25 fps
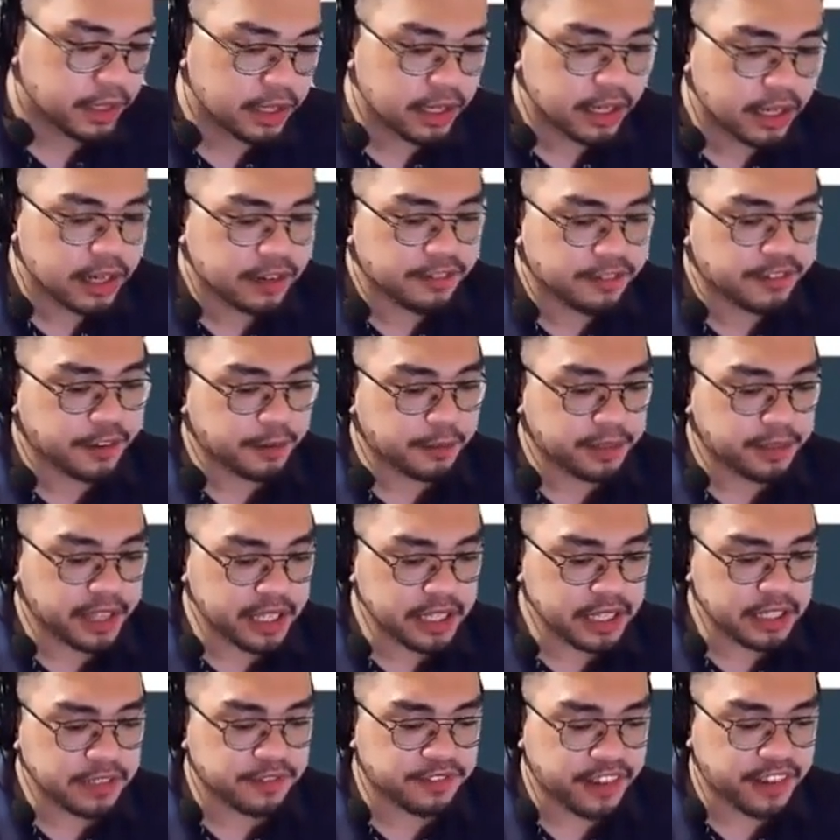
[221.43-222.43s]
From
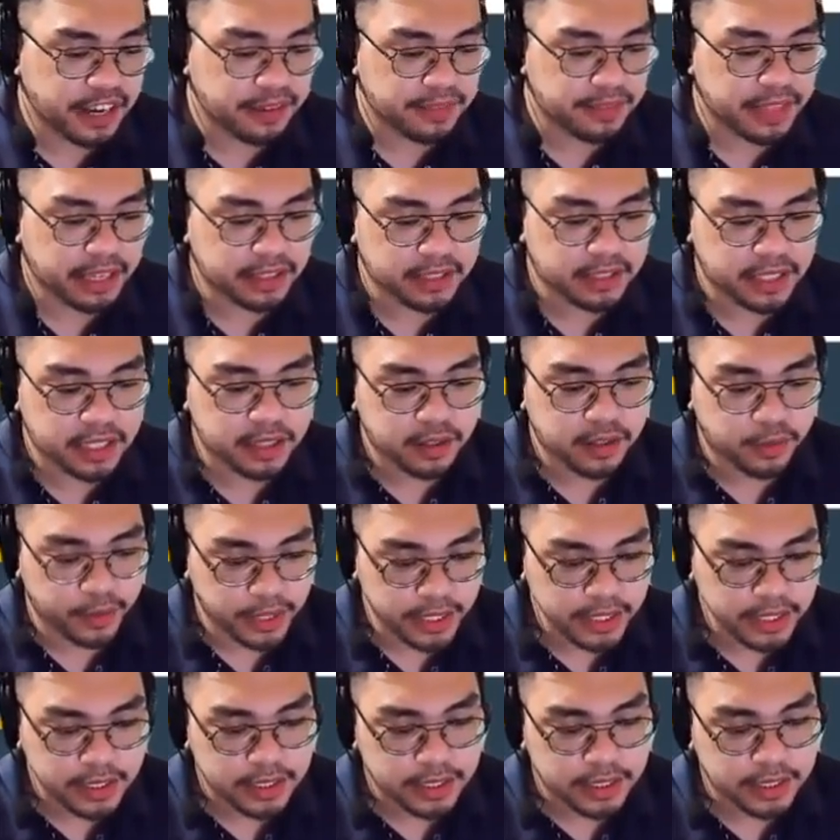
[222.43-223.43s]
these 5,000
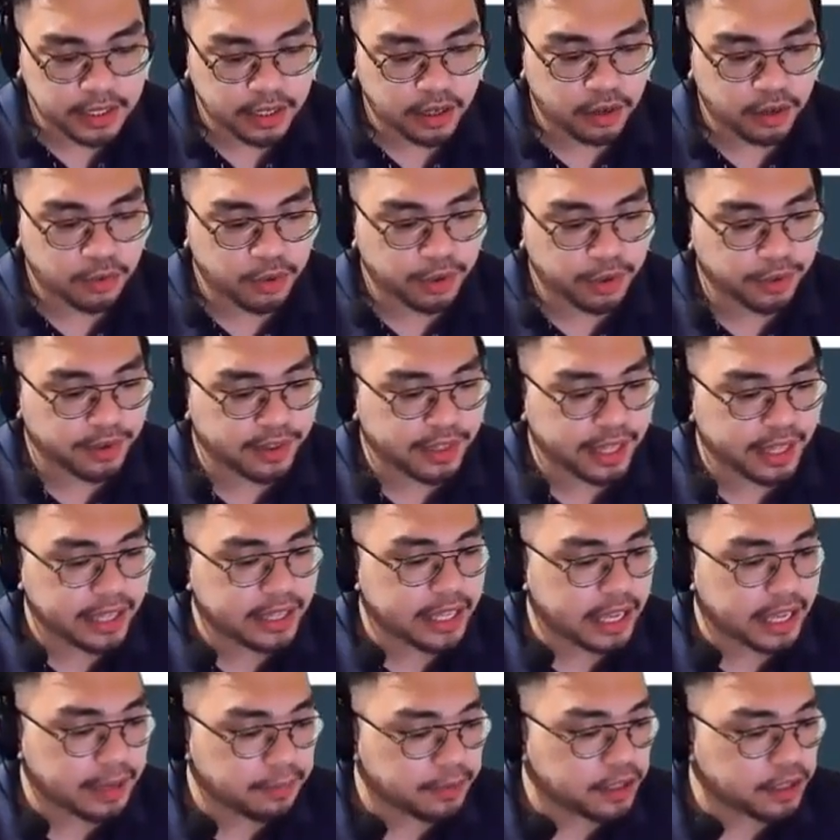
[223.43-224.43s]
tweets, we were then
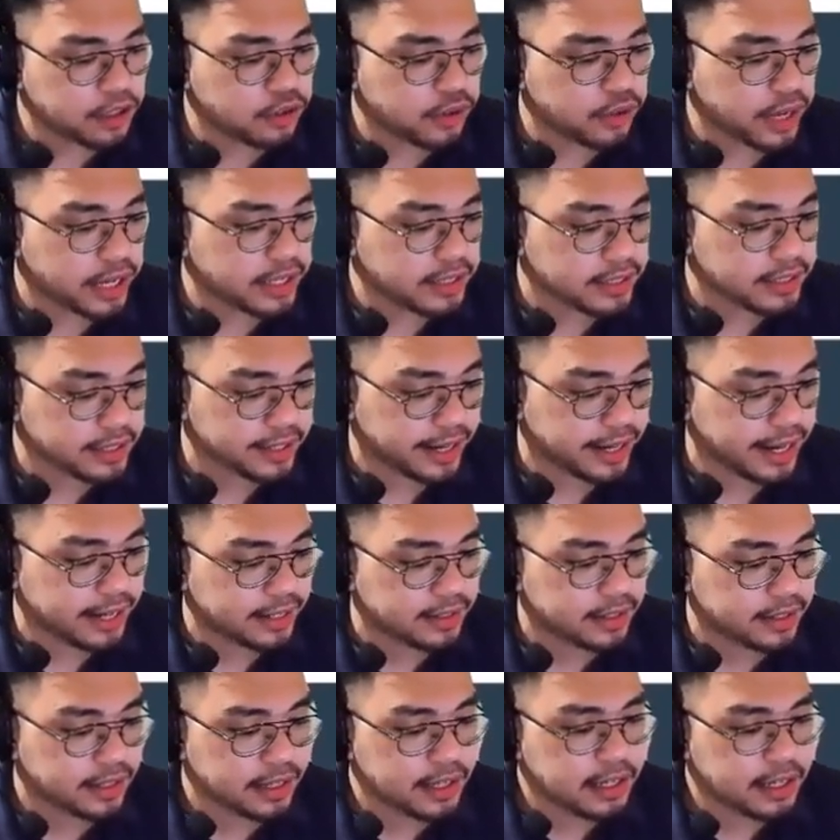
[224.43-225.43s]
able to extract
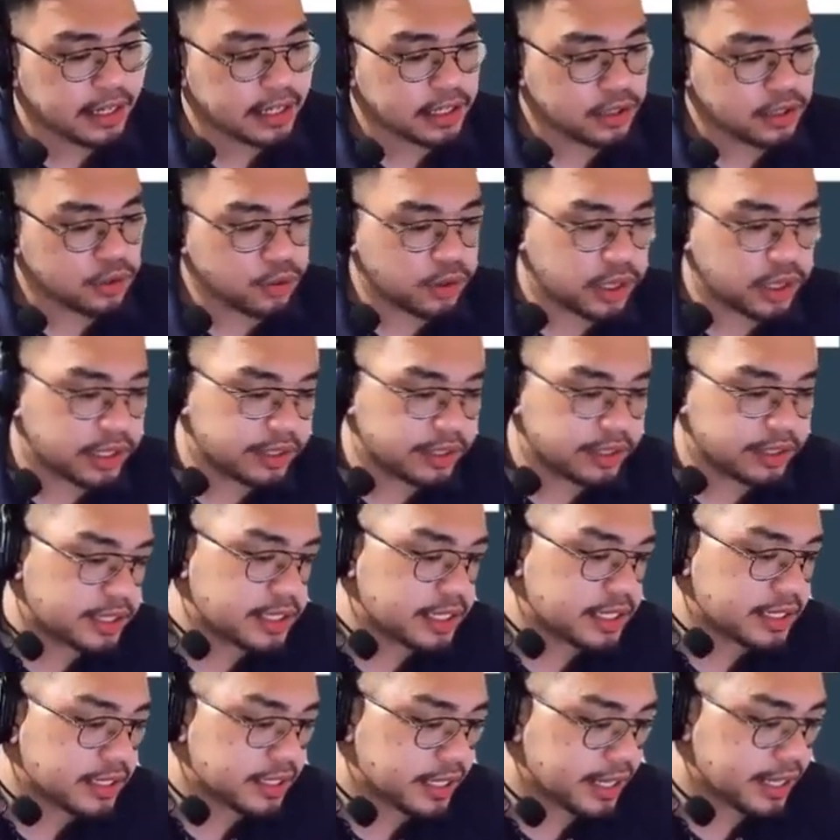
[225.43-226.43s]

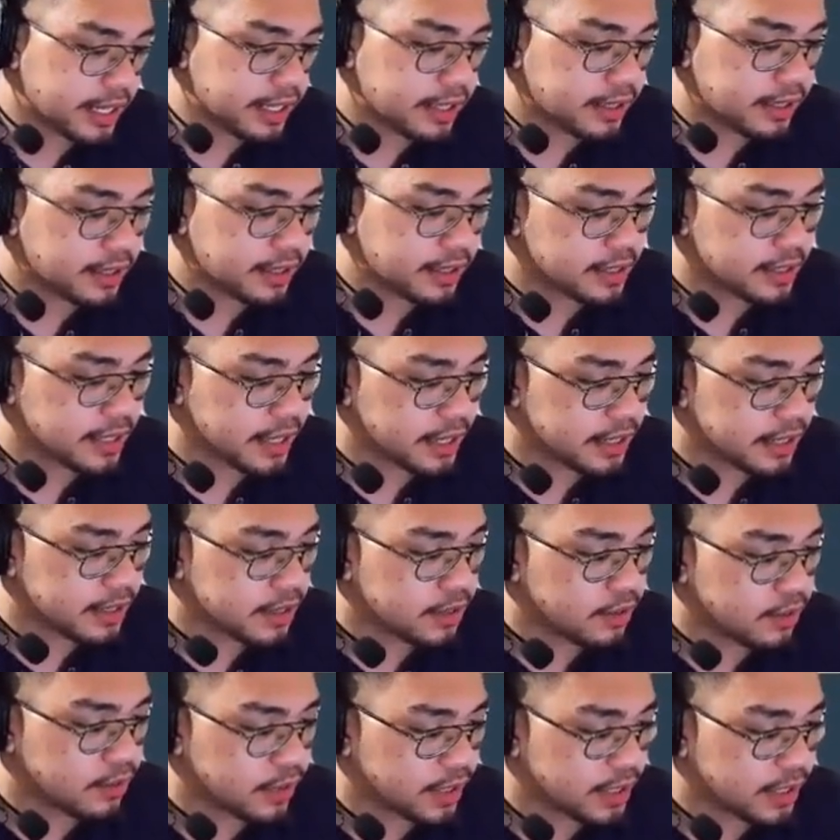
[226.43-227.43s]
216 distinct
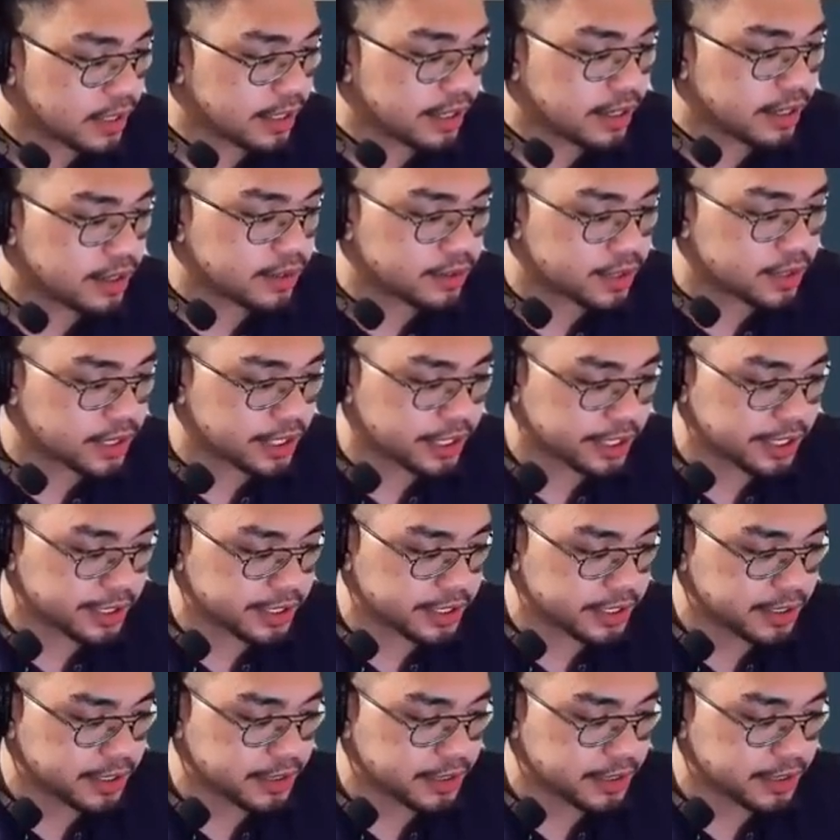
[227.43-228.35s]
Twitter users.